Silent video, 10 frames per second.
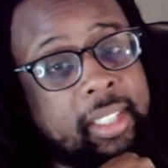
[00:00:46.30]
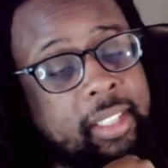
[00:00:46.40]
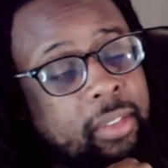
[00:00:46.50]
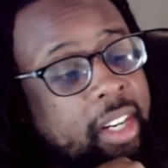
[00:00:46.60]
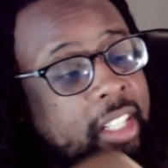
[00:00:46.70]

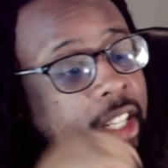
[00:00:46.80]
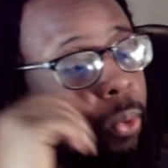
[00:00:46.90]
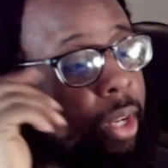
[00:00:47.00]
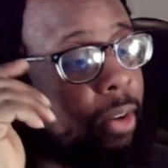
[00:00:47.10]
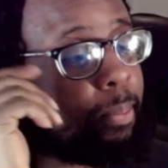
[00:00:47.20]
ready to
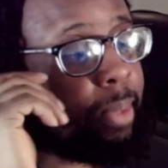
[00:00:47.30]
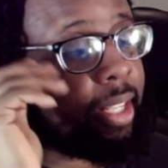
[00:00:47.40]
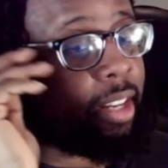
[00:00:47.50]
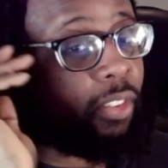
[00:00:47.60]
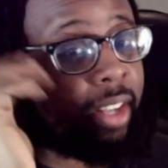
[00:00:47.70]
quit
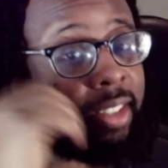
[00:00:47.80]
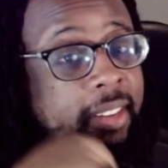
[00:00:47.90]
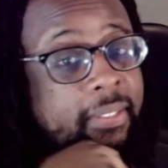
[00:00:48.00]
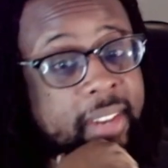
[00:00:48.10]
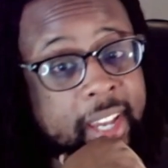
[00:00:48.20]
being a
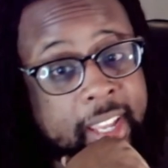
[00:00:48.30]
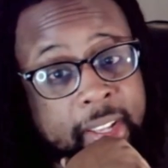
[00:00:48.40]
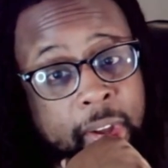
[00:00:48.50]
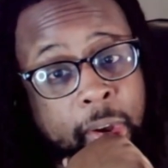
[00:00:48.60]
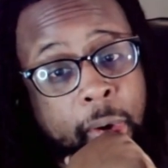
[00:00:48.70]
wrestling fan
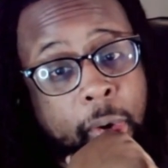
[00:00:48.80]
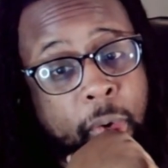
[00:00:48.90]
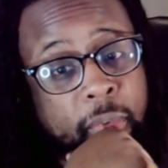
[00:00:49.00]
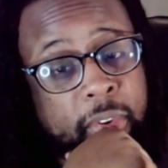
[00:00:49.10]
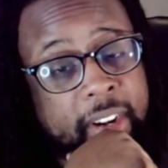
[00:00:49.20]

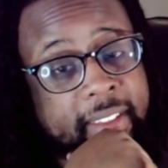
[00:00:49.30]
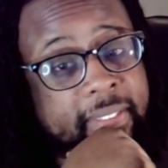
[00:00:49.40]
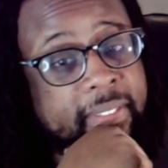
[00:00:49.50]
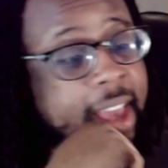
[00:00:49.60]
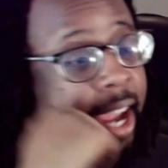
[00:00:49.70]
over a
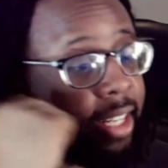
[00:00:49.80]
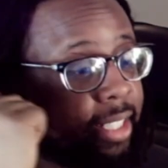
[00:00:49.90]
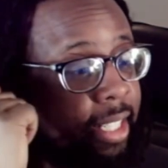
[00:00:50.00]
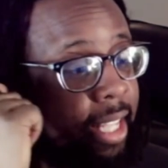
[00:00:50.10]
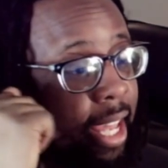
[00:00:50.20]

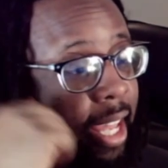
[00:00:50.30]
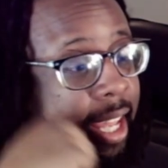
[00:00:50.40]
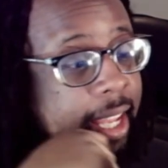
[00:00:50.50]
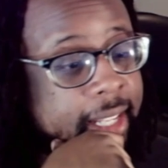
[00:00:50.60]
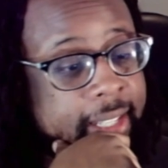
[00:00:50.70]
faction.
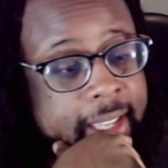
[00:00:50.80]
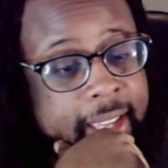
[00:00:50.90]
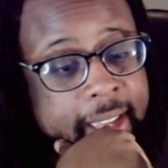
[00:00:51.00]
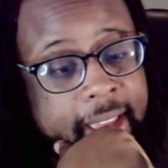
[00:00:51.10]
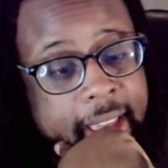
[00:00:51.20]
And
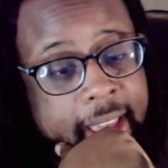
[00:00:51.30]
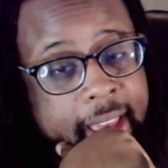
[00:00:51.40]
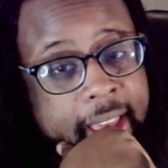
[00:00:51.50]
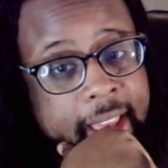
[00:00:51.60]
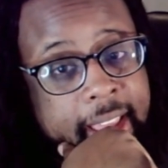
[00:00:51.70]

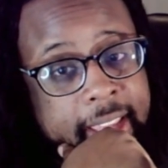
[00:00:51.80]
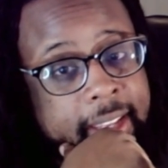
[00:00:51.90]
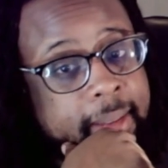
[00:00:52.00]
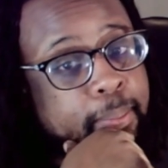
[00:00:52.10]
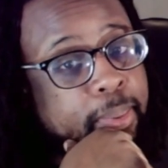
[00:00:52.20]

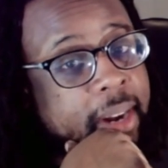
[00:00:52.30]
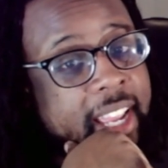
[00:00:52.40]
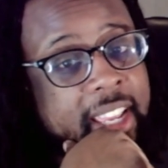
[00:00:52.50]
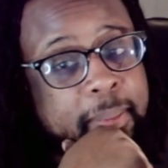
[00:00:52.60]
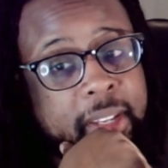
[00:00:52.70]
you
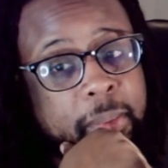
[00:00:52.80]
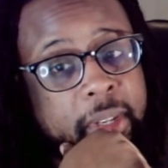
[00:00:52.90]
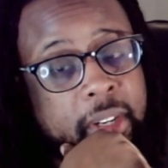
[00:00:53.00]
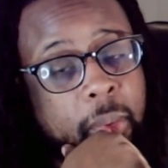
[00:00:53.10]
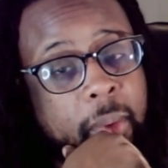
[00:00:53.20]
probably be
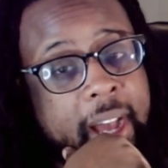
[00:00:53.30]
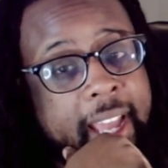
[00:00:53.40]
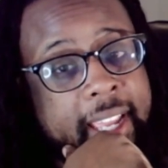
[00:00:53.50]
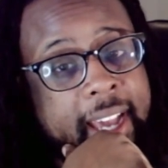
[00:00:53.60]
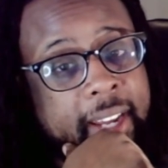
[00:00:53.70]
wondering
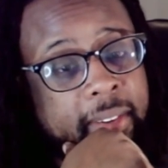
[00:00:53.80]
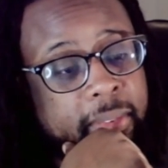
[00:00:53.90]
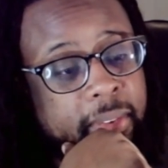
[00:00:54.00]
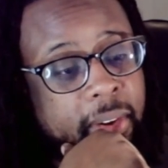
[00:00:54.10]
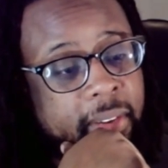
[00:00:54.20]
why out
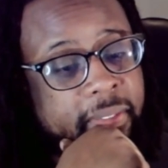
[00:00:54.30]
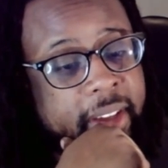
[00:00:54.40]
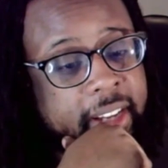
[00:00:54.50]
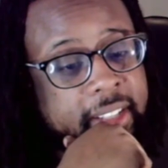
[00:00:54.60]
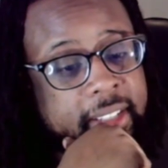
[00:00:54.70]
of all
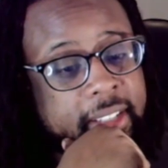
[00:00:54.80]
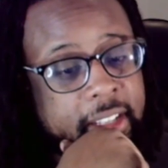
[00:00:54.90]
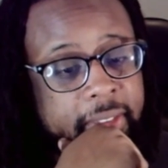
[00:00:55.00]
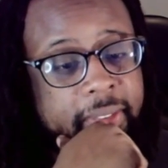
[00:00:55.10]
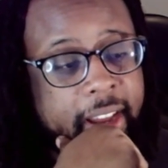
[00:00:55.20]
faction
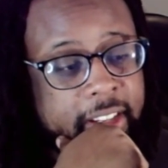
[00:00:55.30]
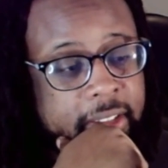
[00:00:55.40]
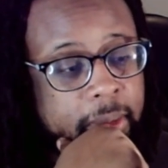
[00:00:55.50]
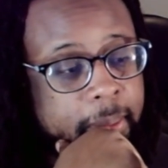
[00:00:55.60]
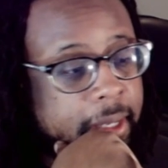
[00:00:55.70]
this
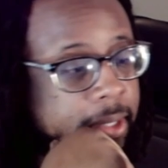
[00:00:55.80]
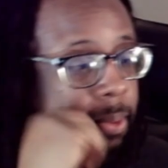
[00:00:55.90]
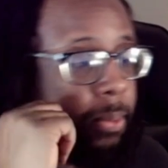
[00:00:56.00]
faction will make you